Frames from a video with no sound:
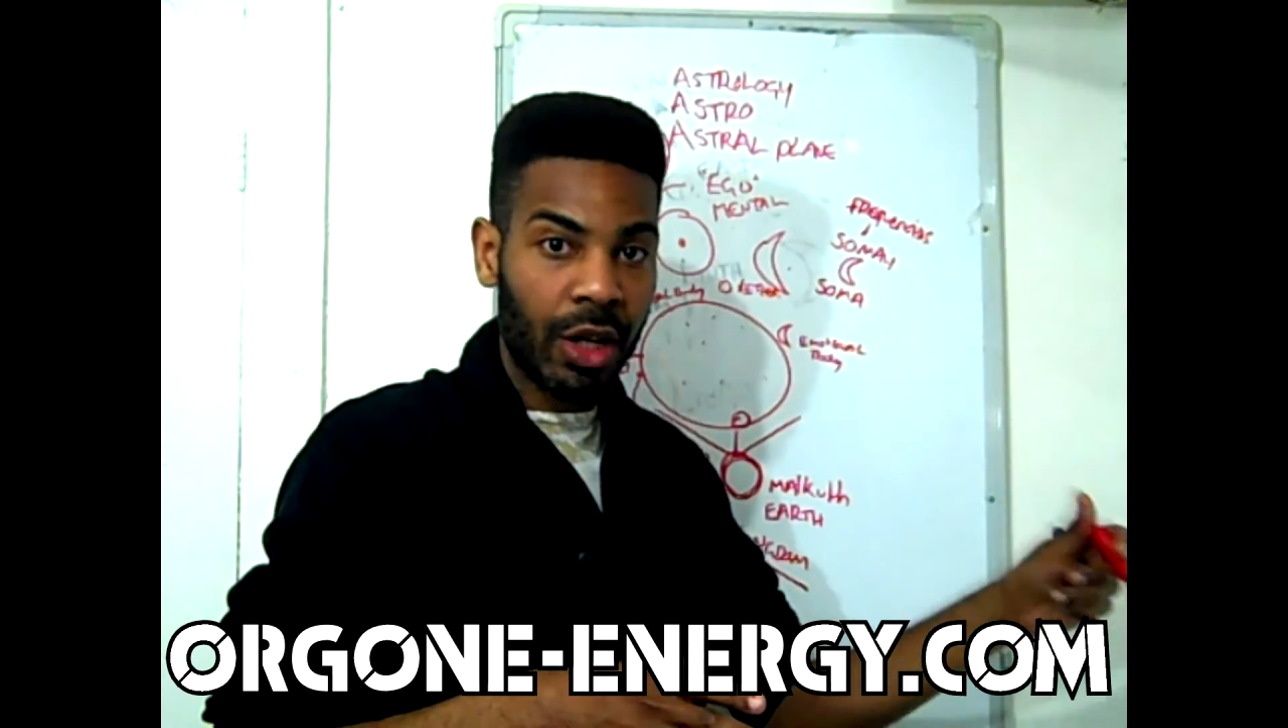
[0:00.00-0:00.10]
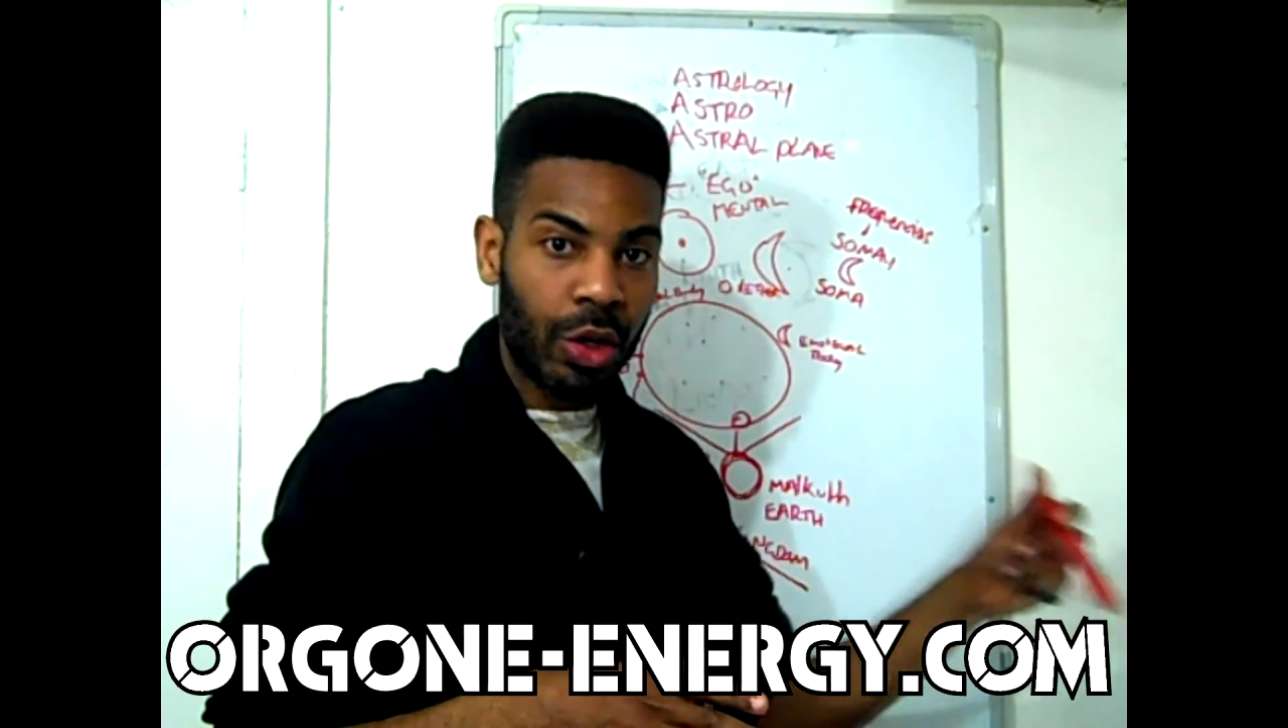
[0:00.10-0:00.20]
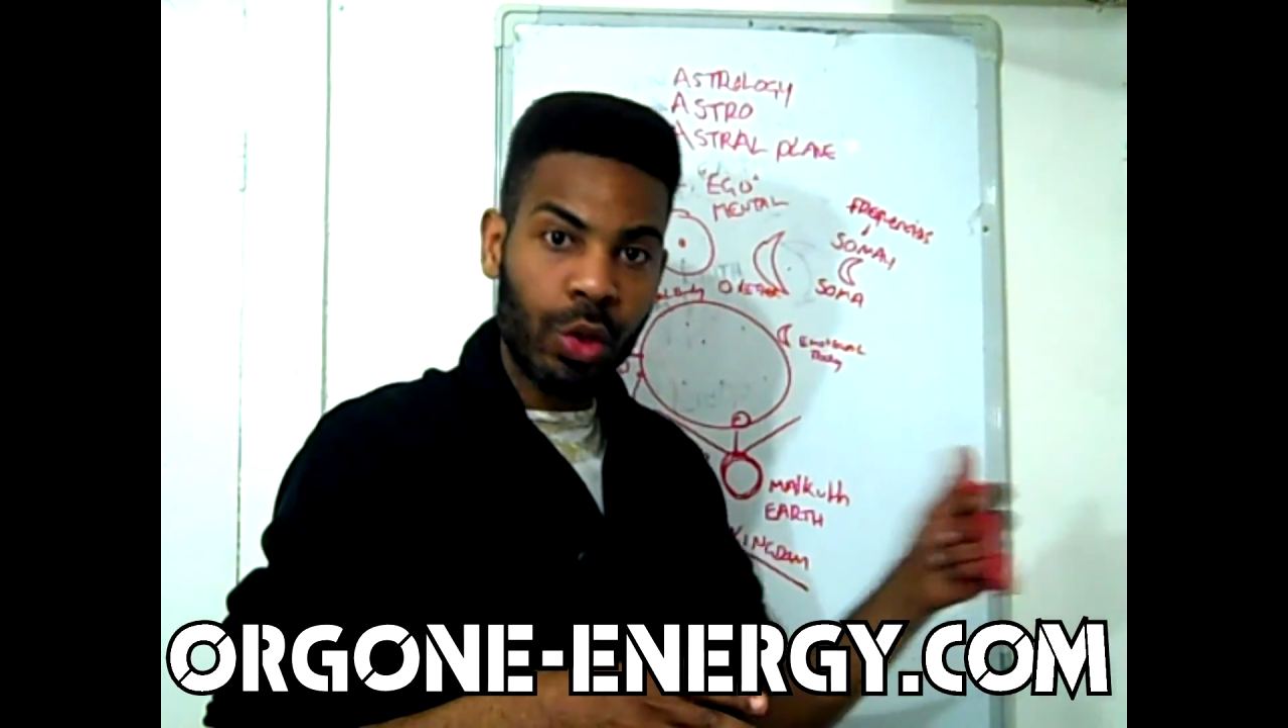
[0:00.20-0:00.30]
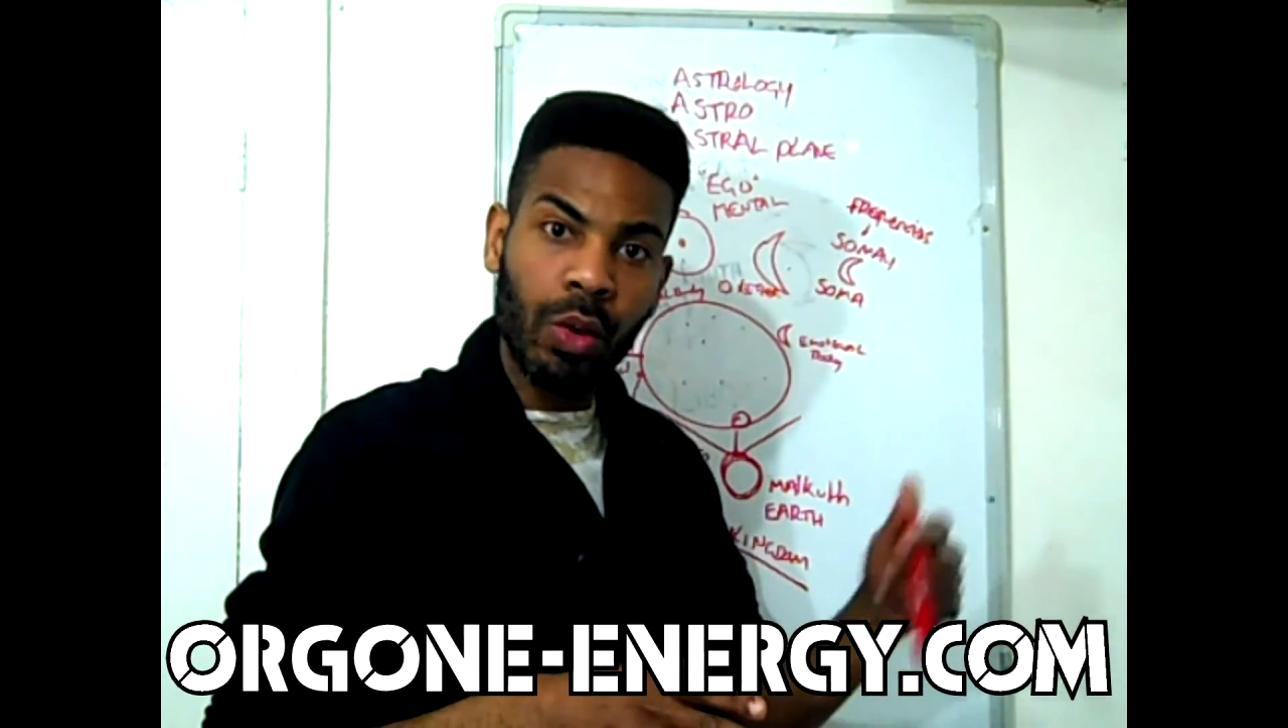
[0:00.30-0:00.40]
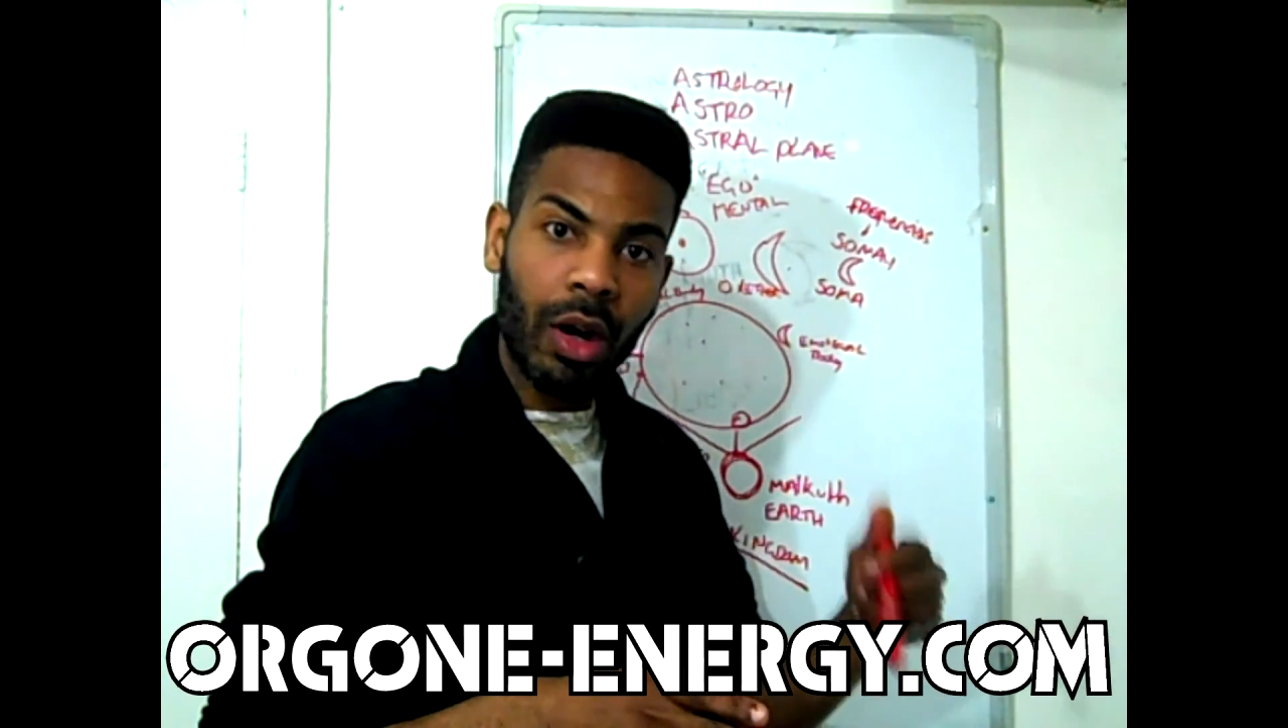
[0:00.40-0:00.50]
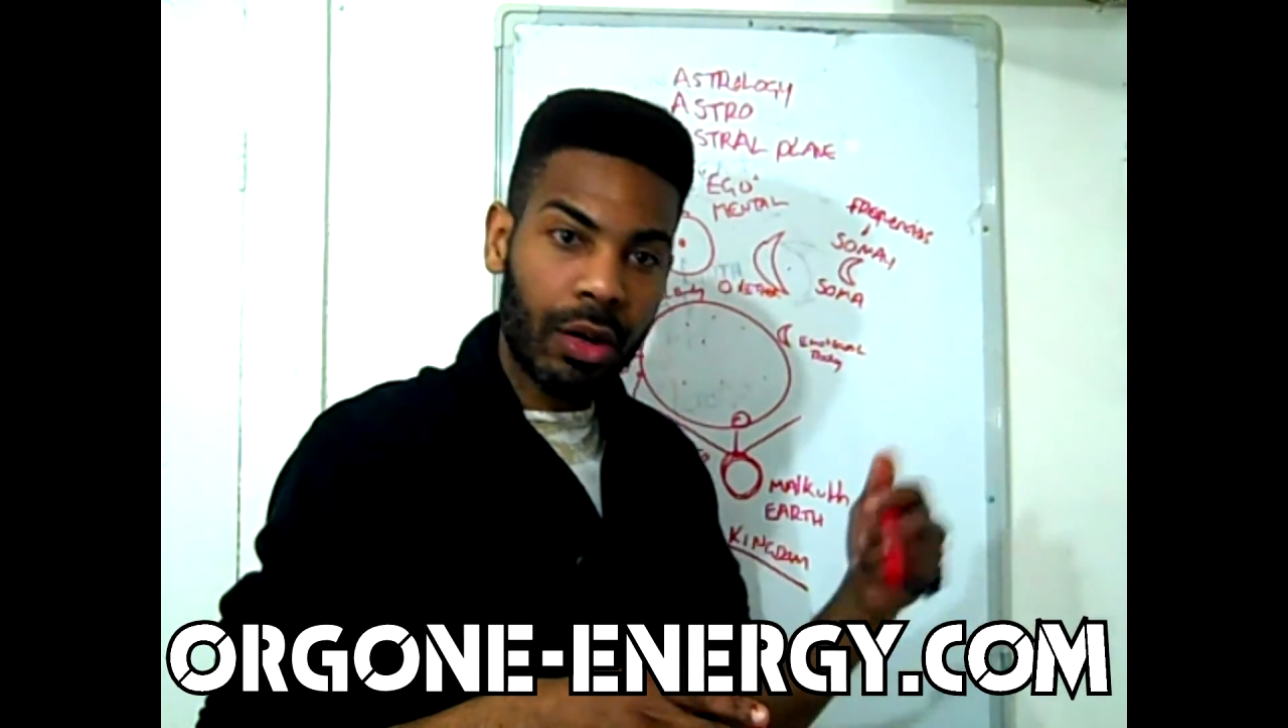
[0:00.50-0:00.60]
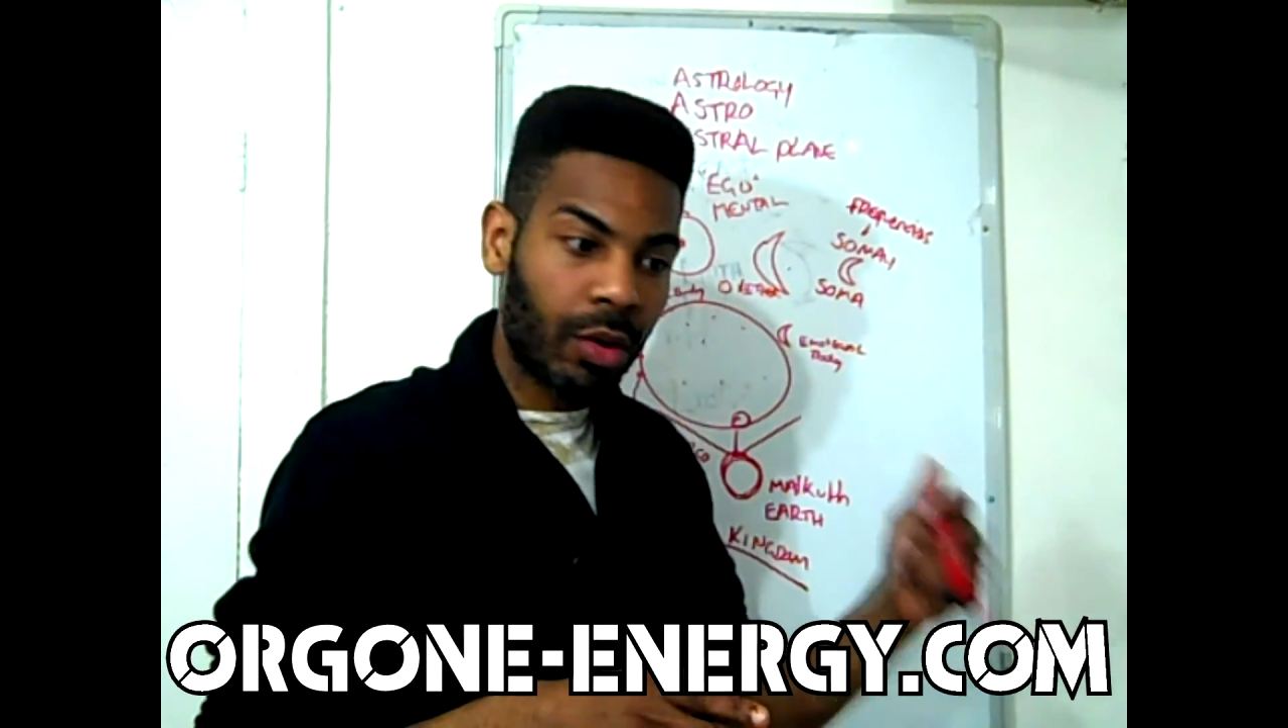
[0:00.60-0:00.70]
you are